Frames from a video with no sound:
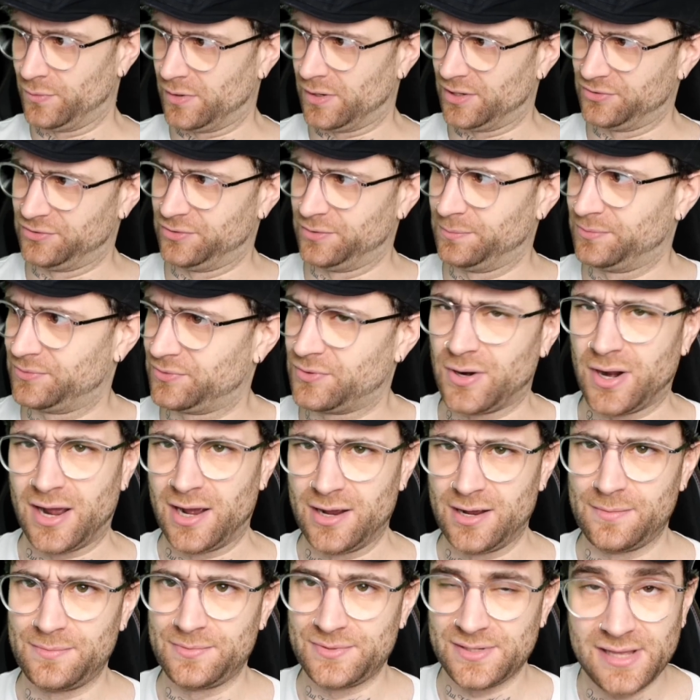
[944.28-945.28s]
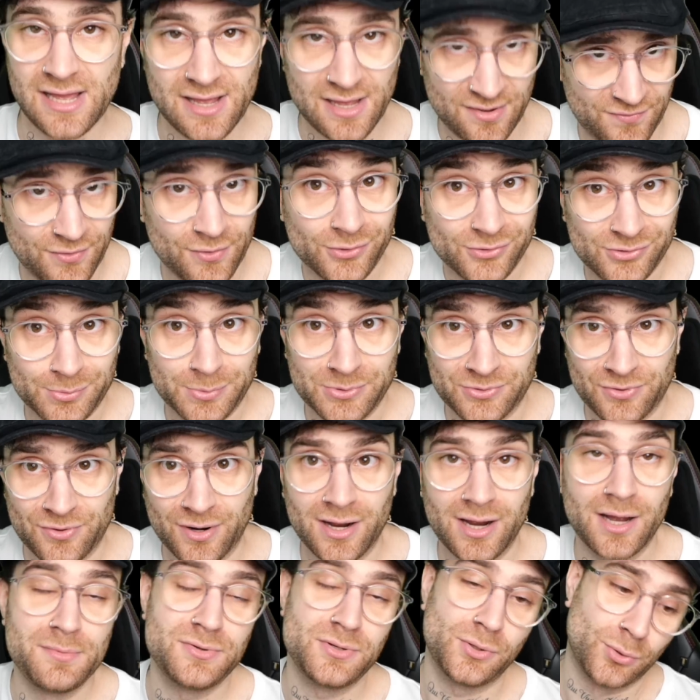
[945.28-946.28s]
subscribed. Yeah, if you're
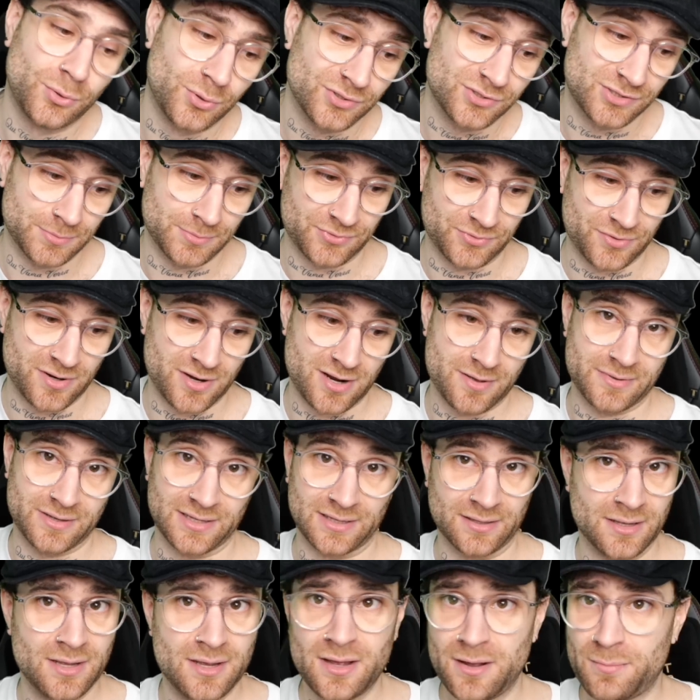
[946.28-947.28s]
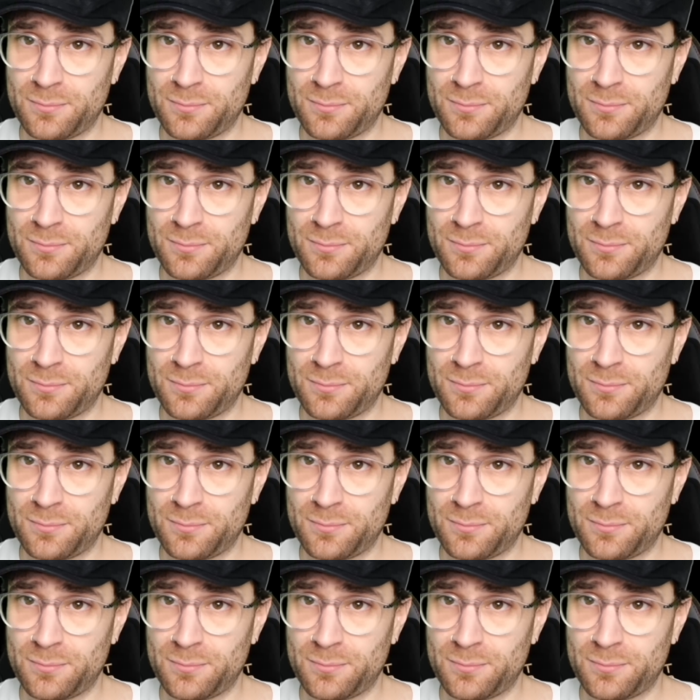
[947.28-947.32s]
subscribed or subscribing.